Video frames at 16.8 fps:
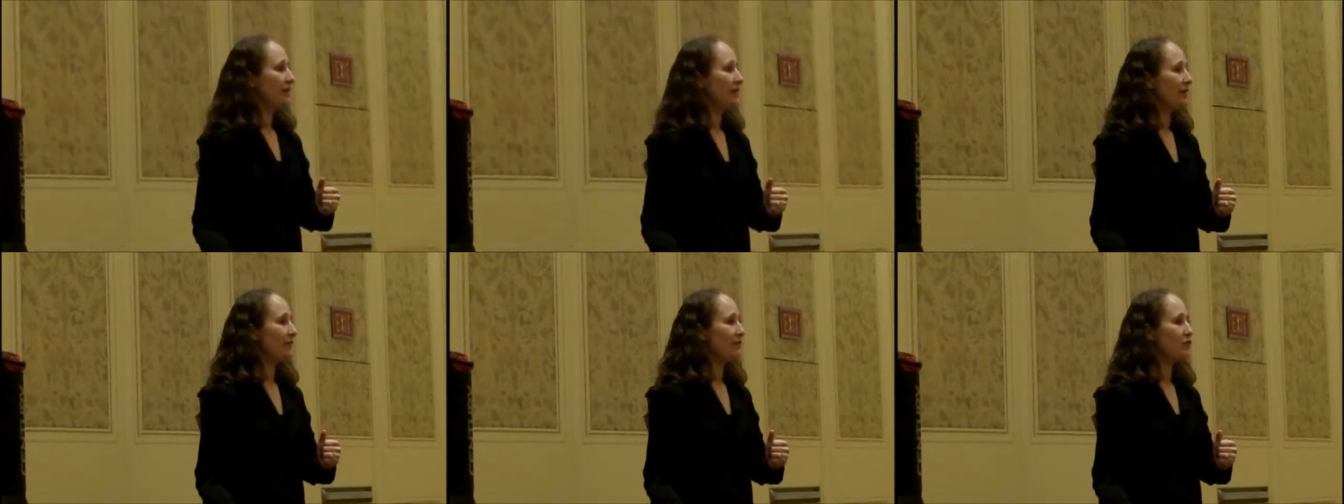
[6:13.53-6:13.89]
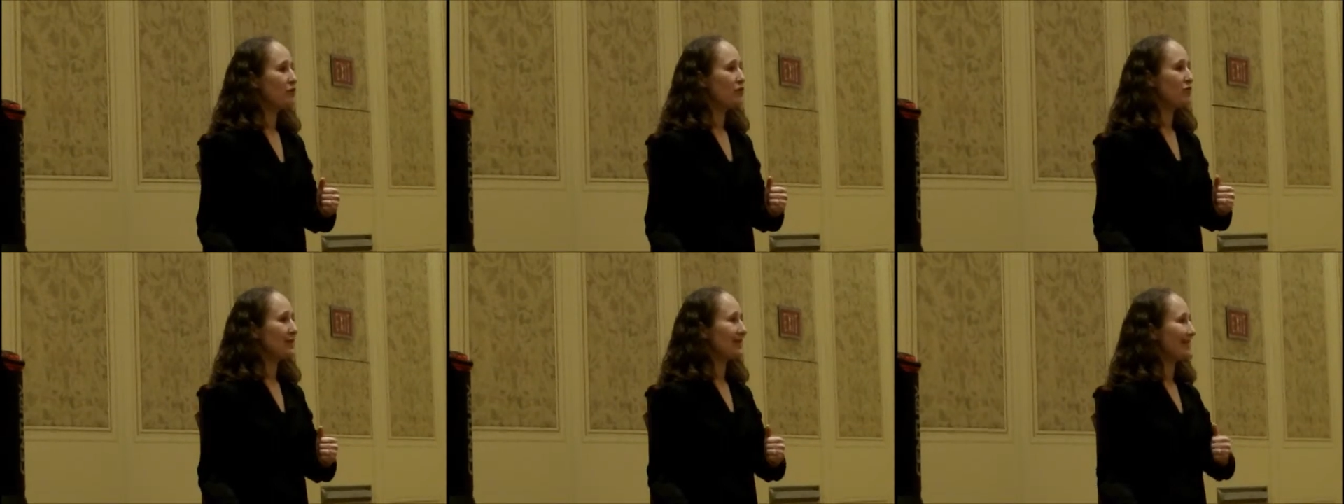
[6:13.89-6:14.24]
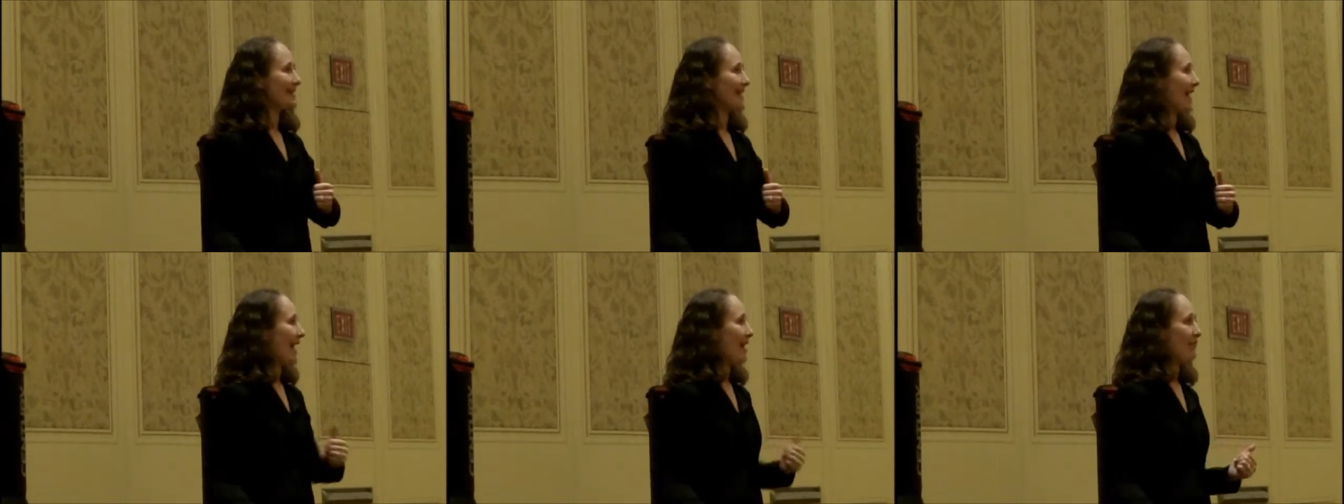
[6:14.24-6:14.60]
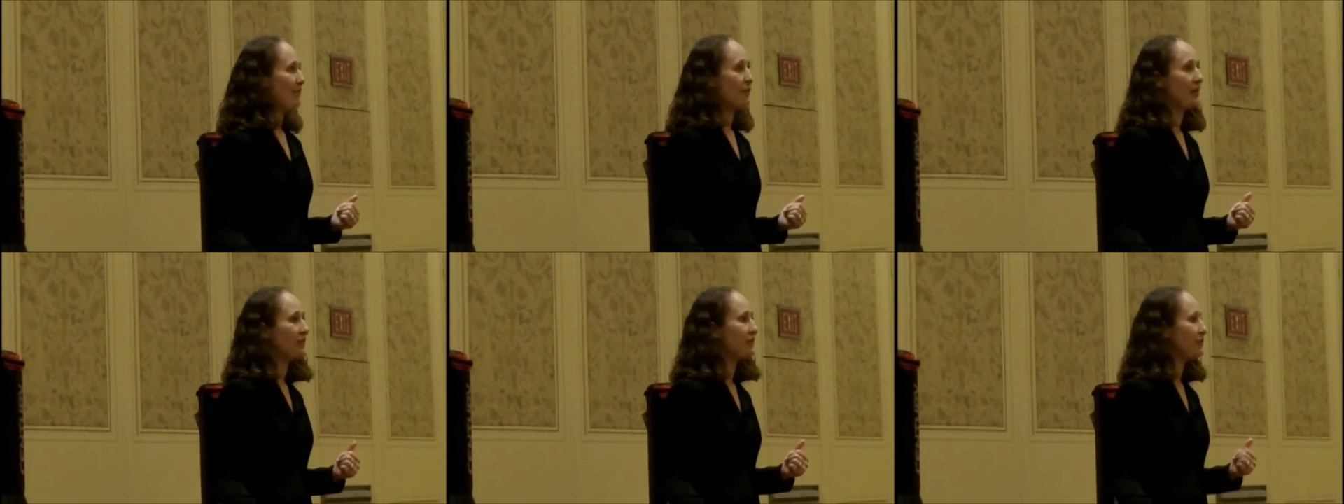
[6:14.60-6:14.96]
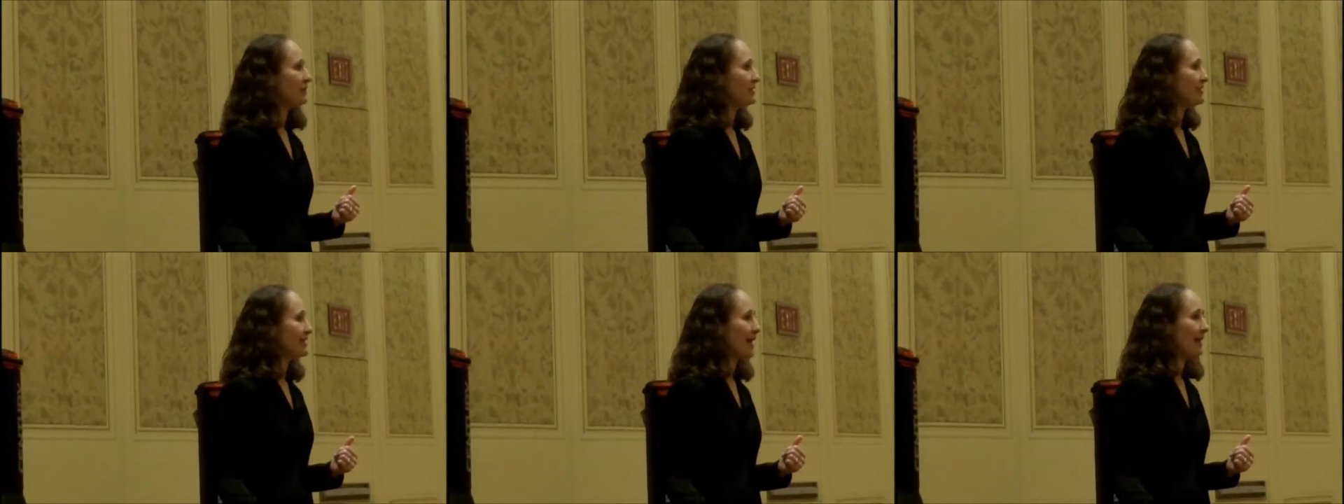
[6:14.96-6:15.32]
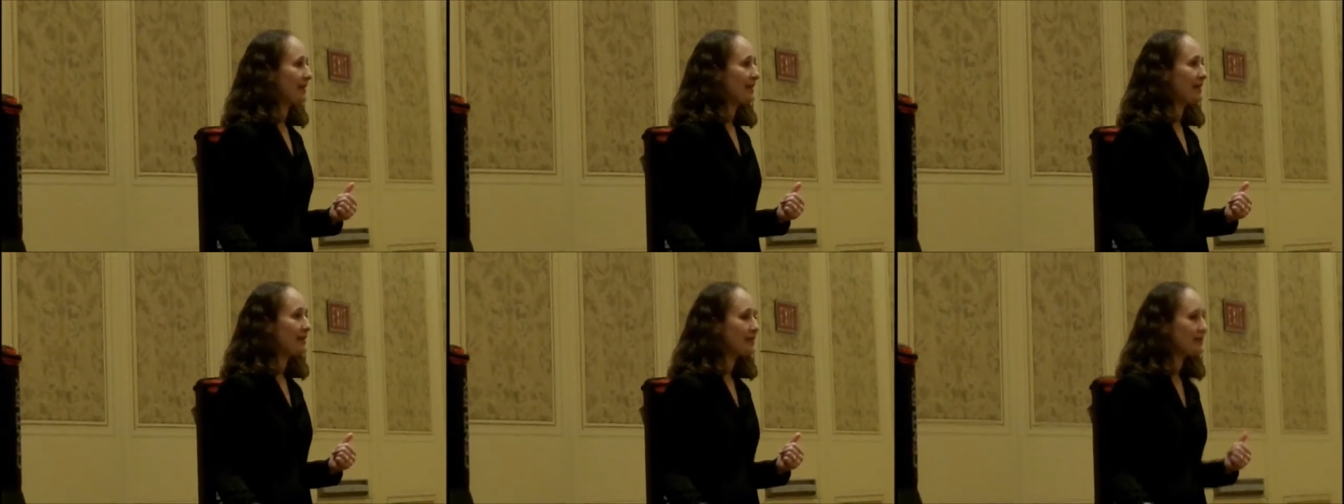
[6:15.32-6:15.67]
And if you only get halfway through the
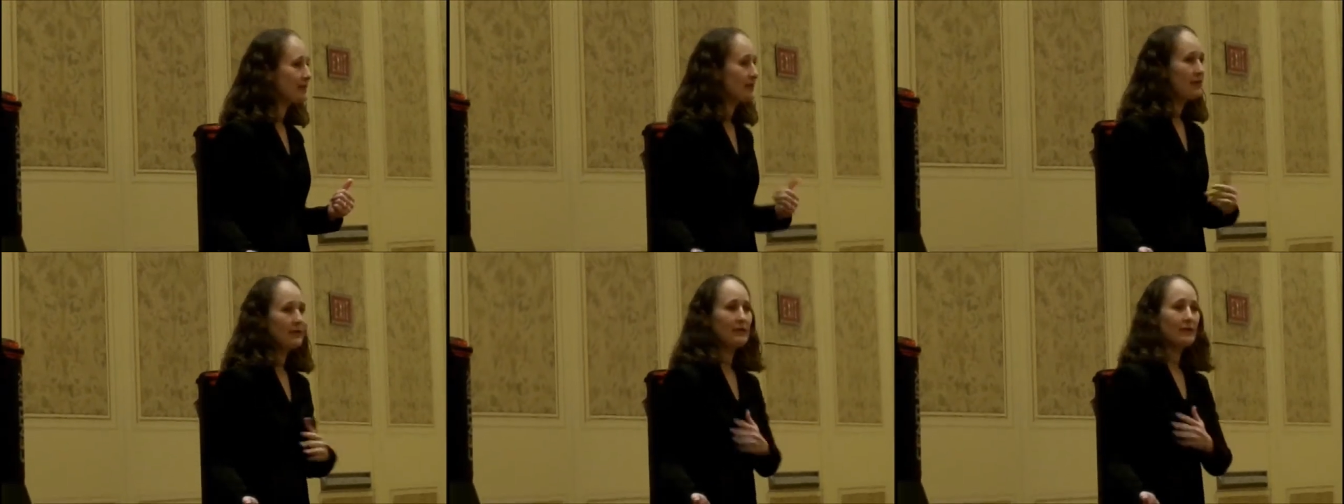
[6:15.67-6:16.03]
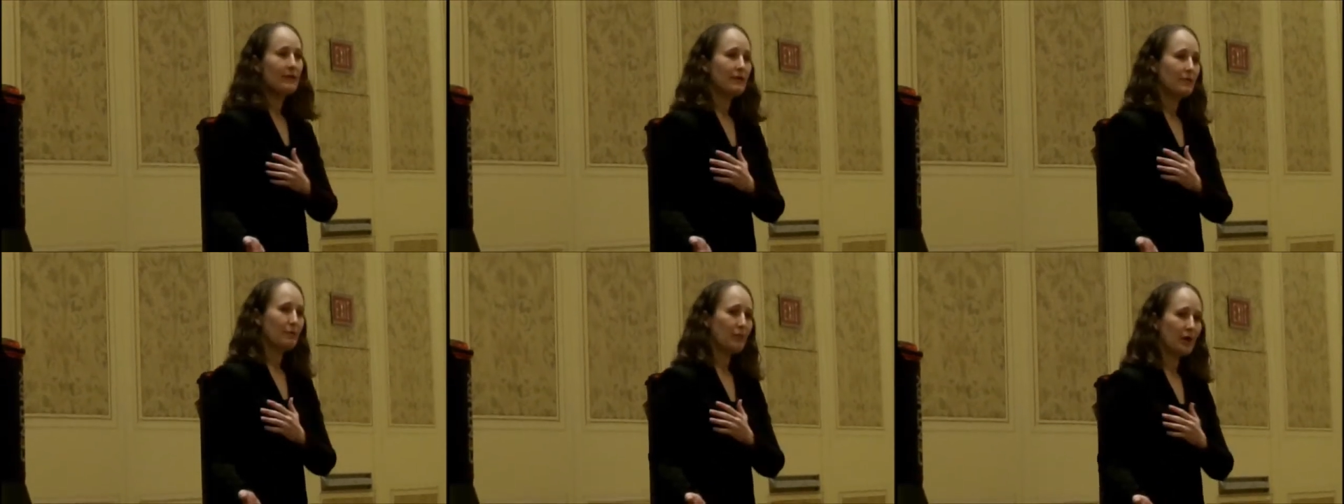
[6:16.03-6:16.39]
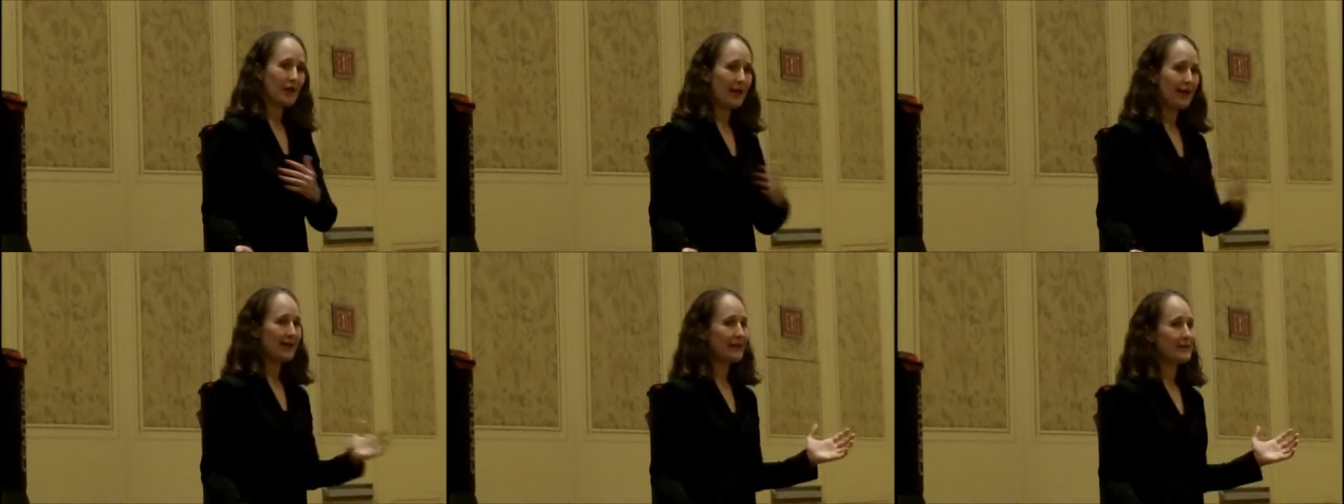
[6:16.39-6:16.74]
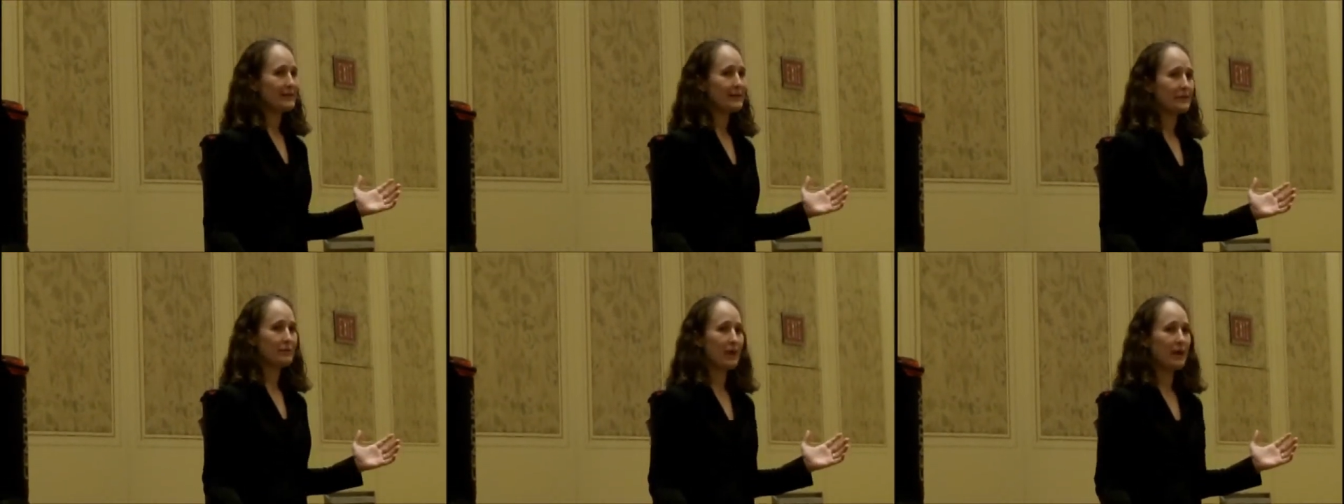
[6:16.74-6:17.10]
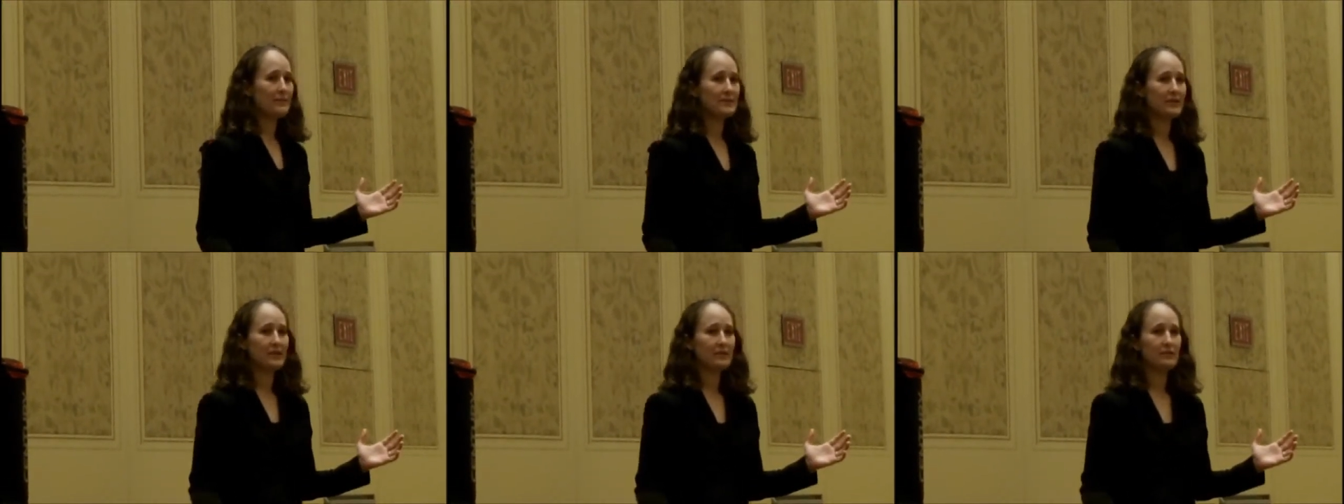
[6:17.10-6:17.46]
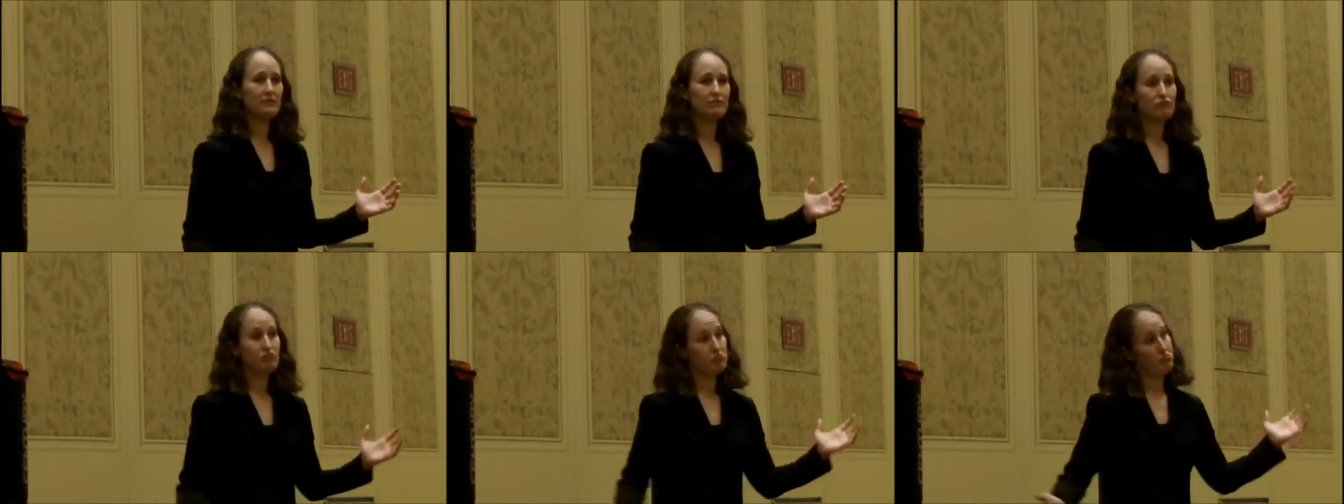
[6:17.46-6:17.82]
technique, while I get 10 reps
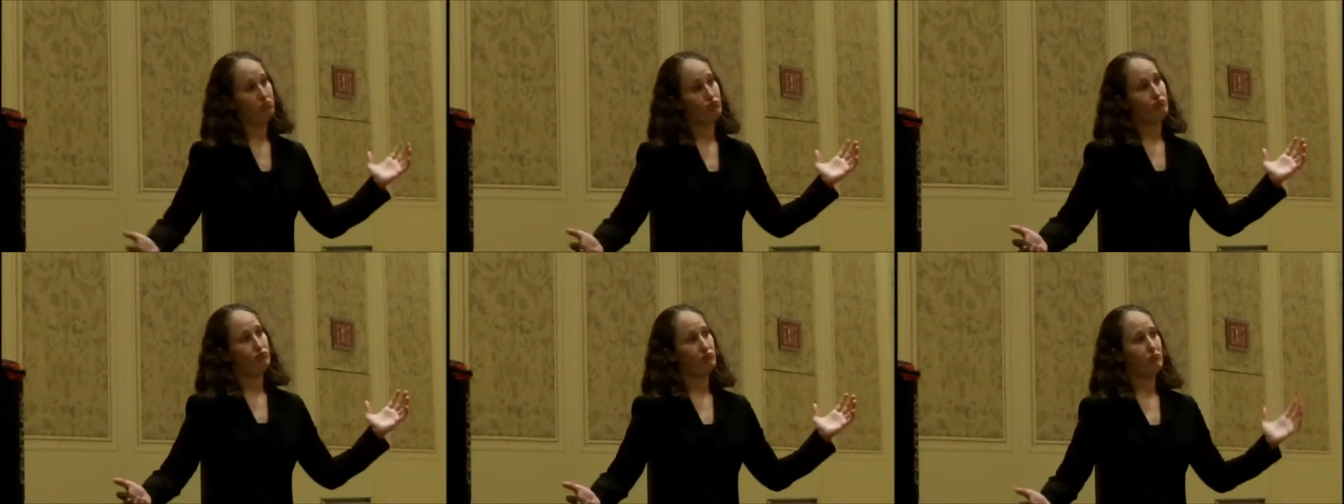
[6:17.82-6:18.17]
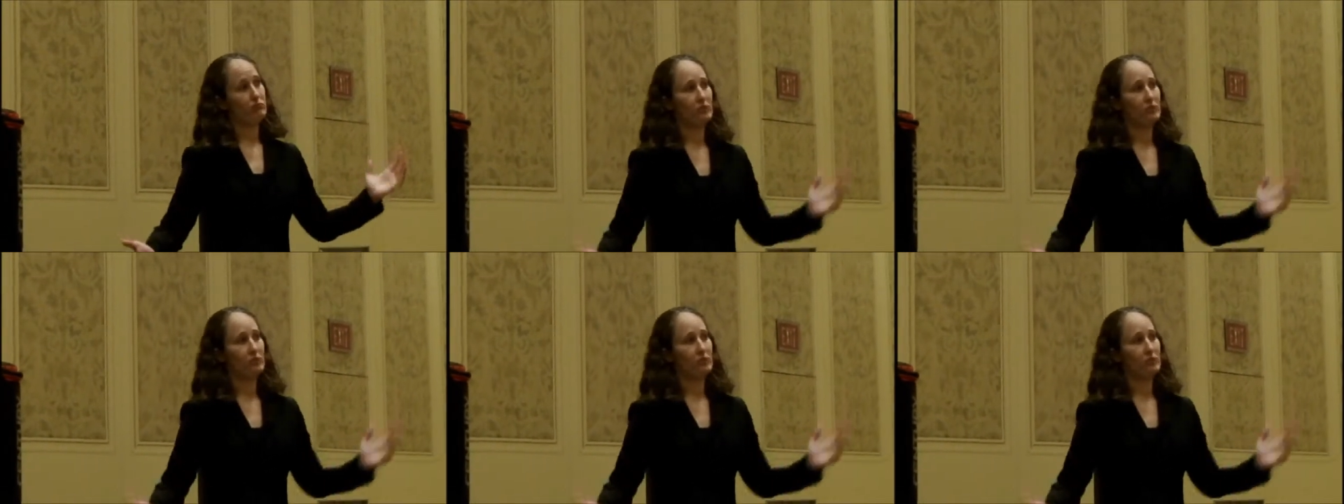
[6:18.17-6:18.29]
in,